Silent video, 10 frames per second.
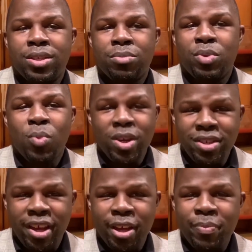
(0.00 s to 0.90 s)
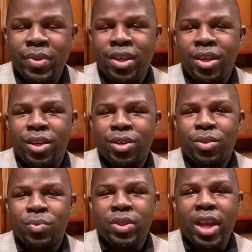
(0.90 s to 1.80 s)
But one day,
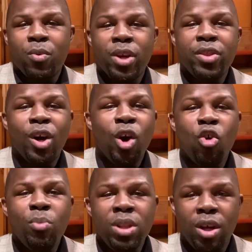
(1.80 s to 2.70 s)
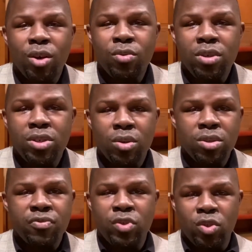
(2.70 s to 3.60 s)
when they were in the home alone and
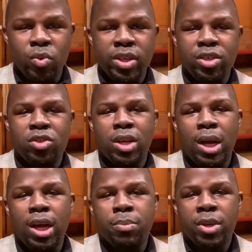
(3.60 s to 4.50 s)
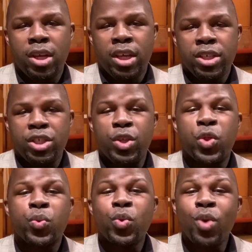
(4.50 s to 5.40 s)
Joseph was doing his job, she
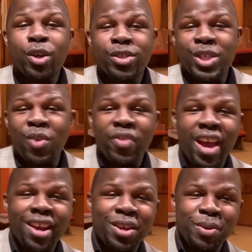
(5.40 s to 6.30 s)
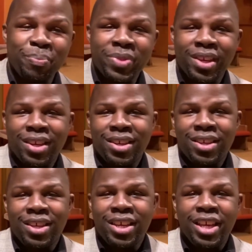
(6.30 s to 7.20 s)
threw herself at him.
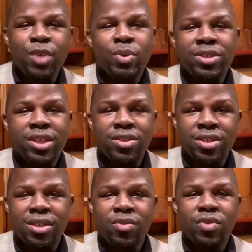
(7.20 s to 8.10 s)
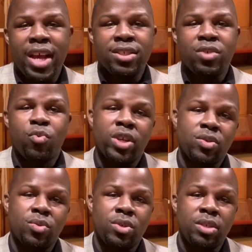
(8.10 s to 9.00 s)
He resisted, and as he
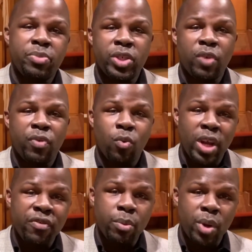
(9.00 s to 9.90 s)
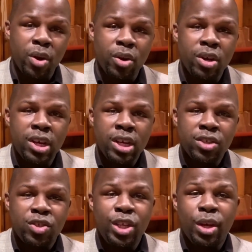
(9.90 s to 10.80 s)
wrestled himself away from her,
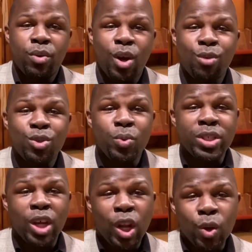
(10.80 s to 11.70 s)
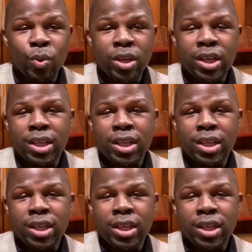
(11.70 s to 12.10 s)
she held on to his cloak.